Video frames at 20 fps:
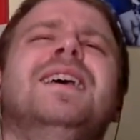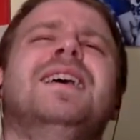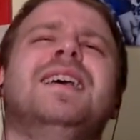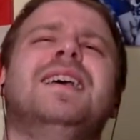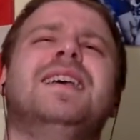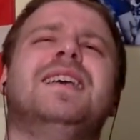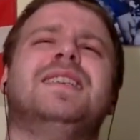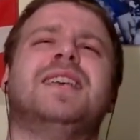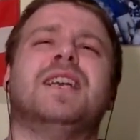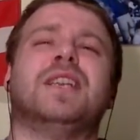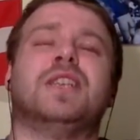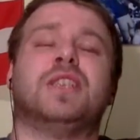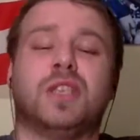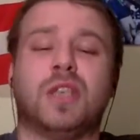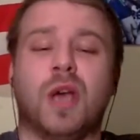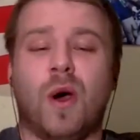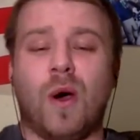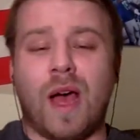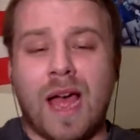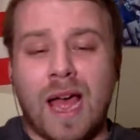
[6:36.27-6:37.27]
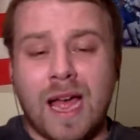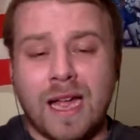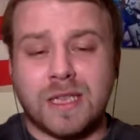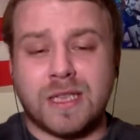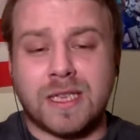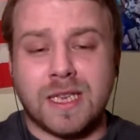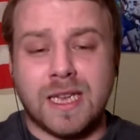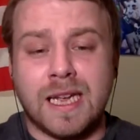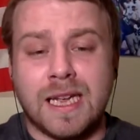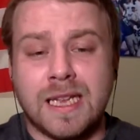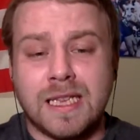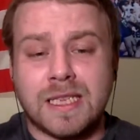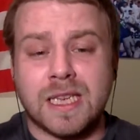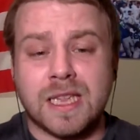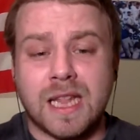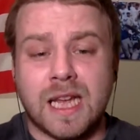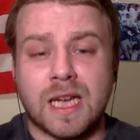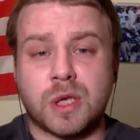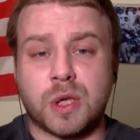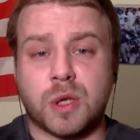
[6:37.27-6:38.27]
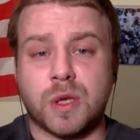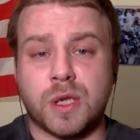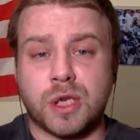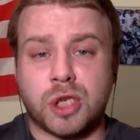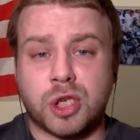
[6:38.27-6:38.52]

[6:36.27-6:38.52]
He said, so intellectually